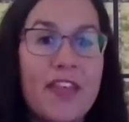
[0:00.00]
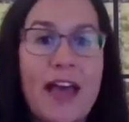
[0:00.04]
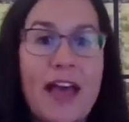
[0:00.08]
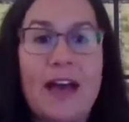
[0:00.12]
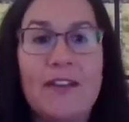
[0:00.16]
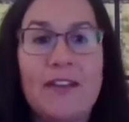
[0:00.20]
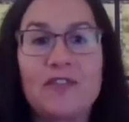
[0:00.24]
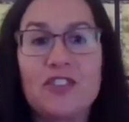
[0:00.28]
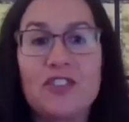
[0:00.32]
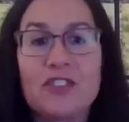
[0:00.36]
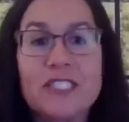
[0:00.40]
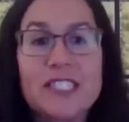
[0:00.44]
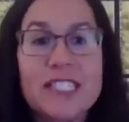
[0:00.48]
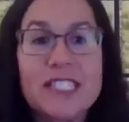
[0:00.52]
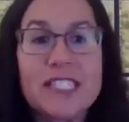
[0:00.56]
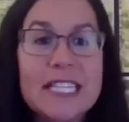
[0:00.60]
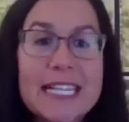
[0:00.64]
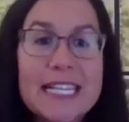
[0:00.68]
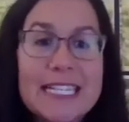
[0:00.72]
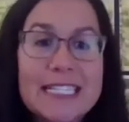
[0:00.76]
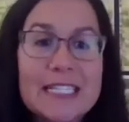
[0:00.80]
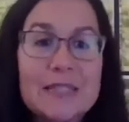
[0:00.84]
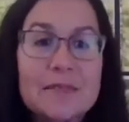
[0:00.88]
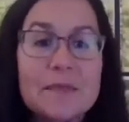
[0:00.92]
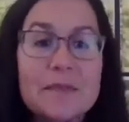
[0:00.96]
after
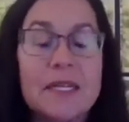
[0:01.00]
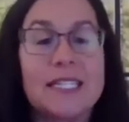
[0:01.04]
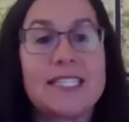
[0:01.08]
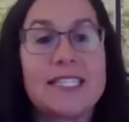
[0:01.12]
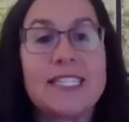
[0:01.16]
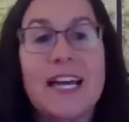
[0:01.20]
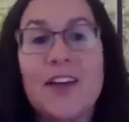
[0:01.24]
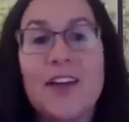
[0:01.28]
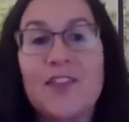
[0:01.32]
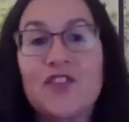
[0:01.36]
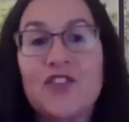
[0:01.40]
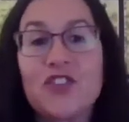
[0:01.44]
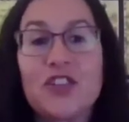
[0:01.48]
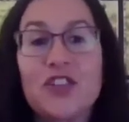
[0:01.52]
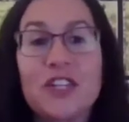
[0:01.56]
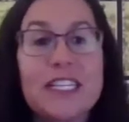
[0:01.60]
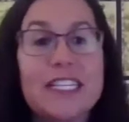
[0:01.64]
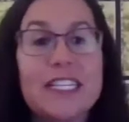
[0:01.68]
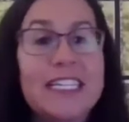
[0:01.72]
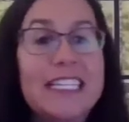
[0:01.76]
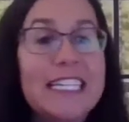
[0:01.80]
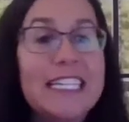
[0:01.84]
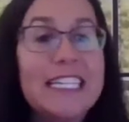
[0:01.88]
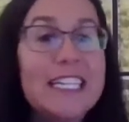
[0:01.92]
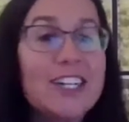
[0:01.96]
6 months, after a
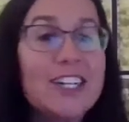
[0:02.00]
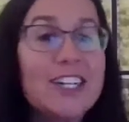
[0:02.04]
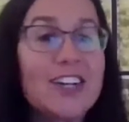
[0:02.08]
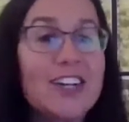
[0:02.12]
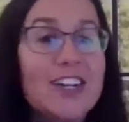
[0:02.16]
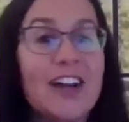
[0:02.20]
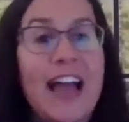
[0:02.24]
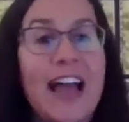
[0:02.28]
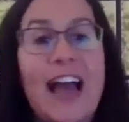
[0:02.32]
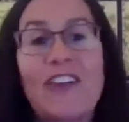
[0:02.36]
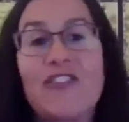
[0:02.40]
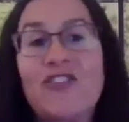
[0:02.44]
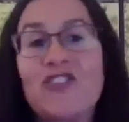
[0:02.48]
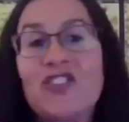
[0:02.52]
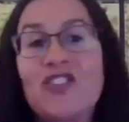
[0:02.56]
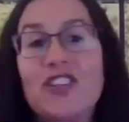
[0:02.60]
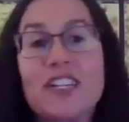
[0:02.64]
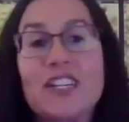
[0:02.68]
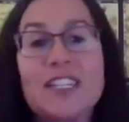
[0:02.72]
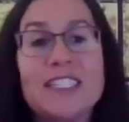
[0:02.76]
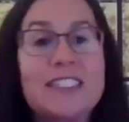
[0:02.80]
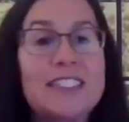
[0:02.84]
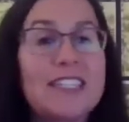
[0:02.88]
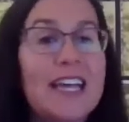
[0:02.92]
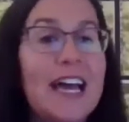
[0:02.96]
year,
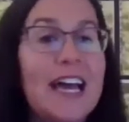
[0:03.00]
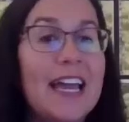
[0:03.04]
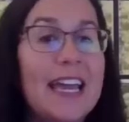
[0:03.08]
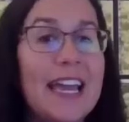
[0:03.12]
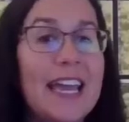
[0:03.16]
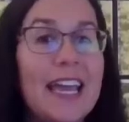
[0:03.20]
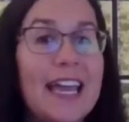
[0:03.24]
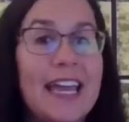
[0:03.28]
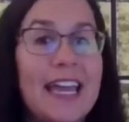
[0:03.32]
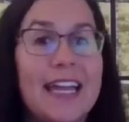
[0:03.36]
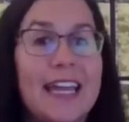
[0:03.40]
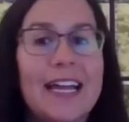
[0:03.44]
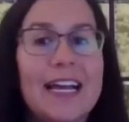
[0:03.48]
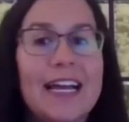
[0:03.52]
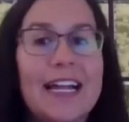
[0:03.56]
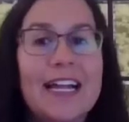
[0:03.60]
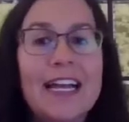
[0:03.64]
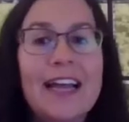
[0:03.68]
after a decade,